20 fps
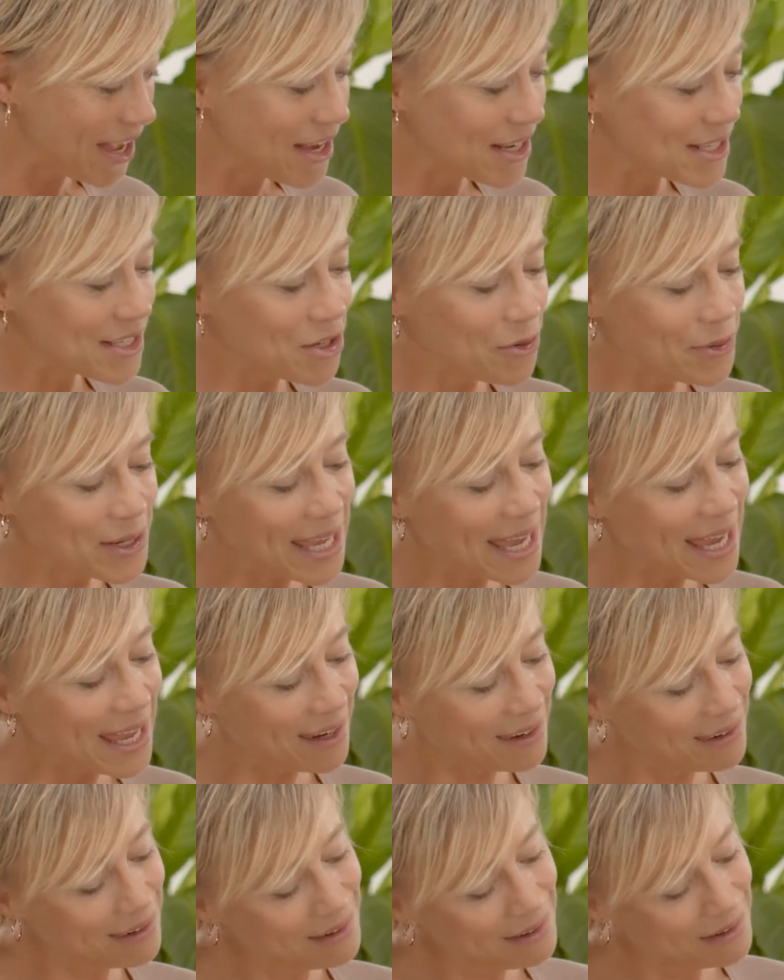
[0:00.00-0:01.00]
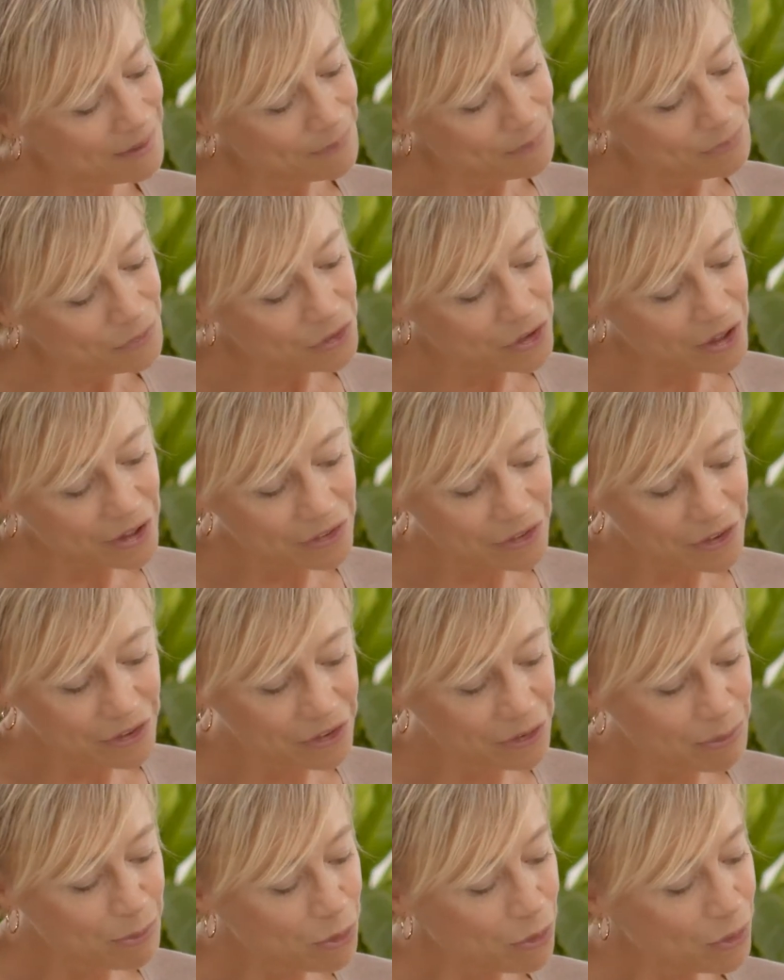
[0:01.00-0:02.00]
So again, just the
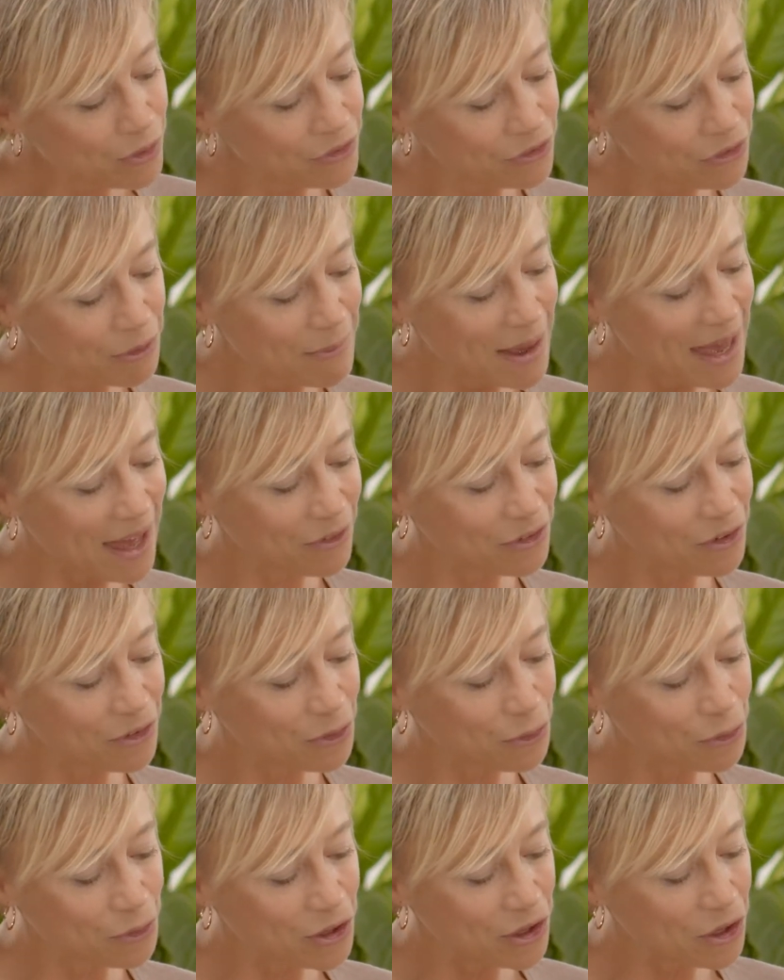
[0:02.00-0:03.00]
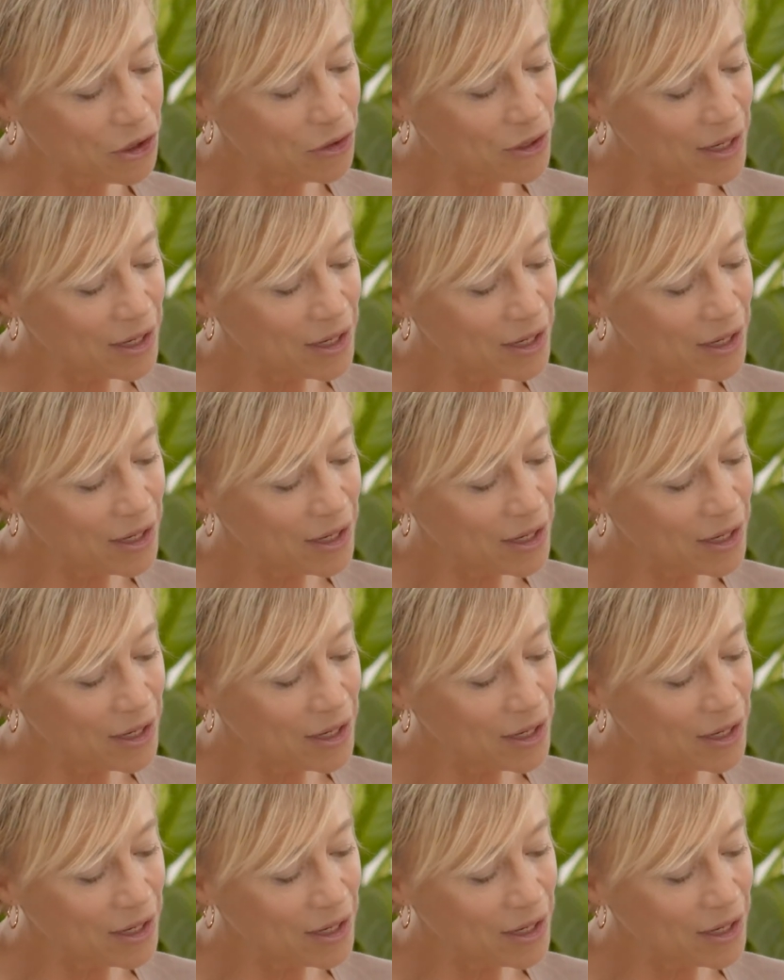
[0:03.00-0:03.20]
smallest amount is all that you